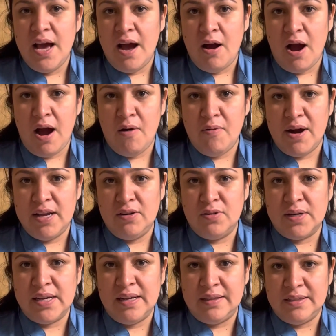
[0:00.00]
How I
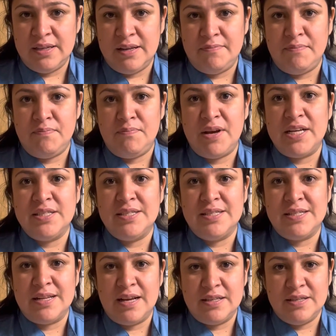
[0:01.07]
locate the vastus
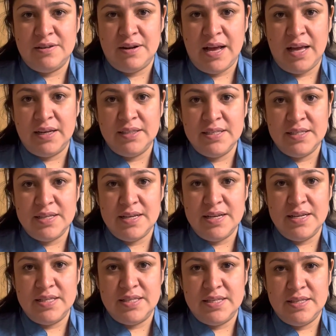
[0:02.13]
lateralis,
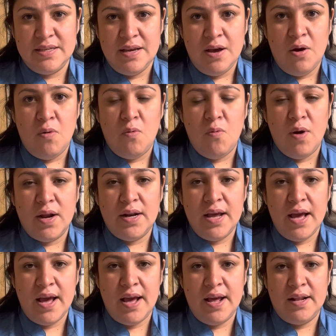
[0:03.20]
it's 1
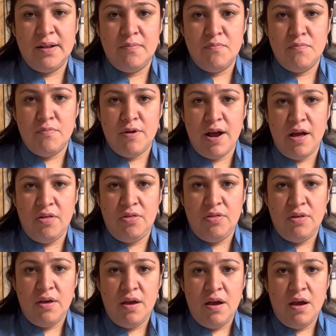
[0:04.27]
hand breath
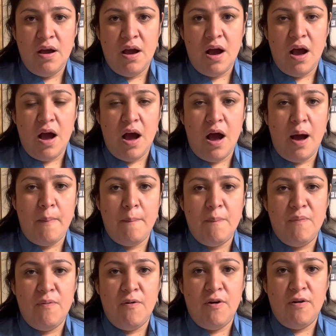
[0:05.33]

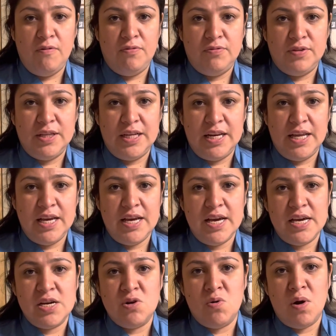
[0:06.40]
above the knee
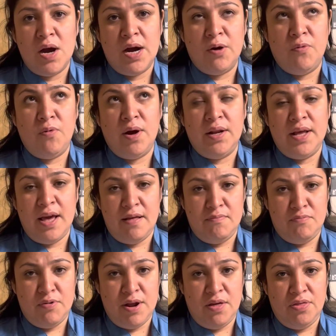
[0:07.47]
and 1 hand
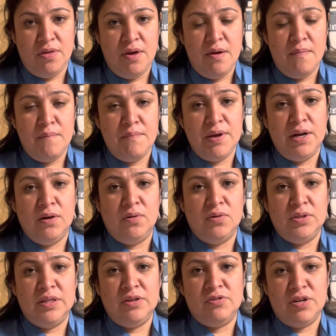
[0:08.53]
breath below
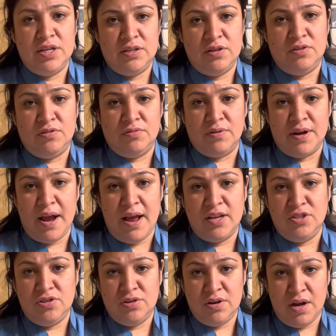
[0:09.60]
the greater
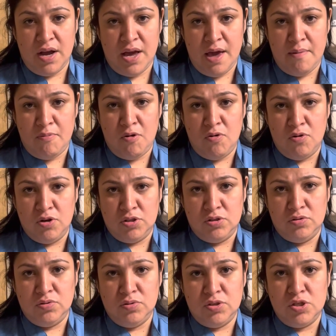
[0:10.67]
trochanter. I am going to
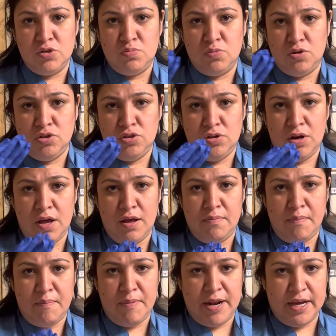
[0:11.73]
do this motion
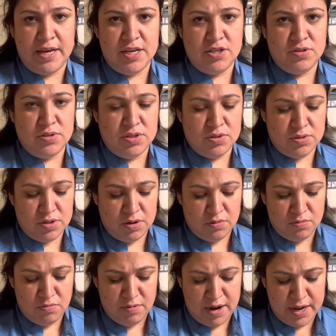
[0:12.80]
and medication is going to go
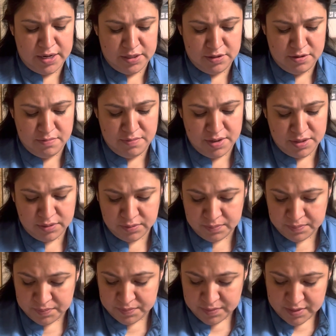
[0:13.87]
right in the middle.
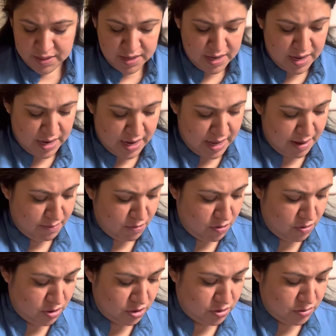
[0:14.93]
I am
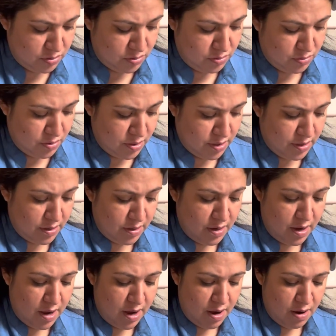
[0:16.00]
going to
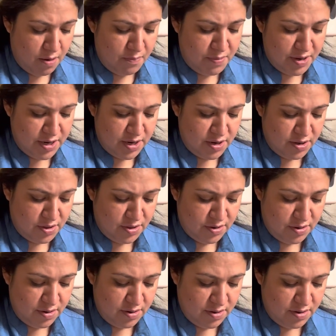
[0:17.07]
open
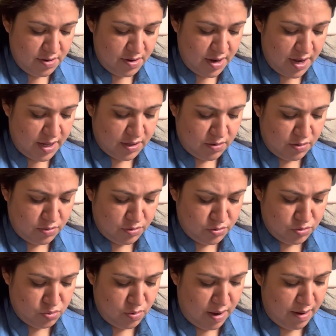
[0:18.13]
another alcohol
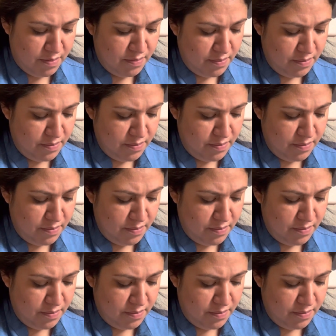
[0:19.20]
swab.